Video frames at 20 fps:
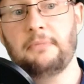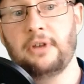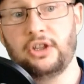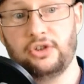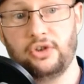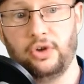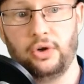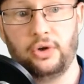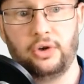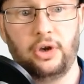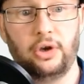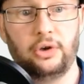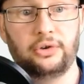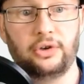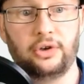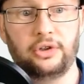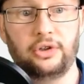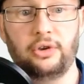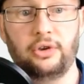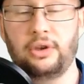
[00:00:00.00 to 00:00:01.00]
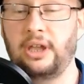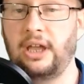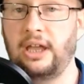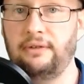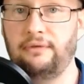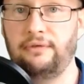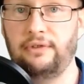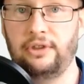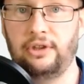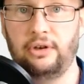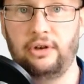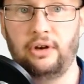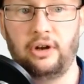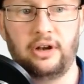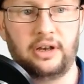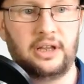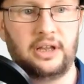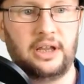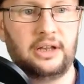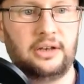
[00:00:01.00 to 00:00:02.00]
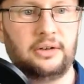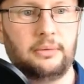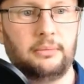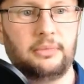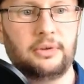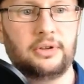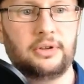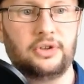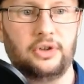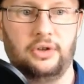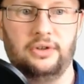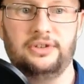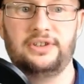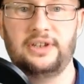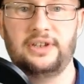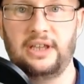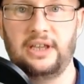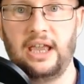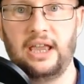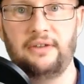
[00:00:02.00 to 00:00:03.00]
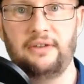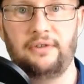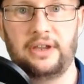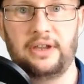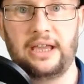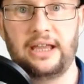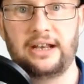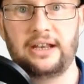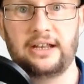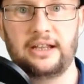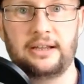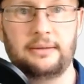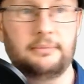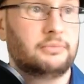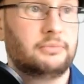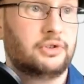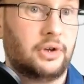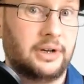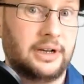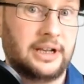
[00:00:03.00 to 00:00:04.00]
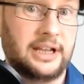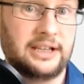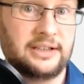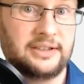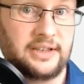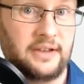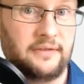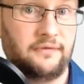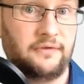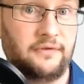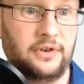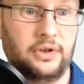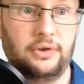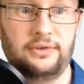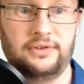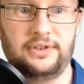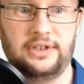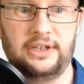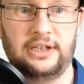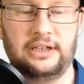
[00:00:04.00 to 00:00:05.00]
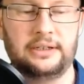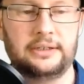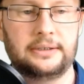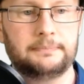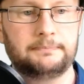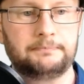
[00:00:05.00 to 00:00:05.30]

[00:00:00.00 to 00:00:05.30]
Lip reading: .co.uk for the United Kingdom, .ca for Canada, .nz for New Zealand.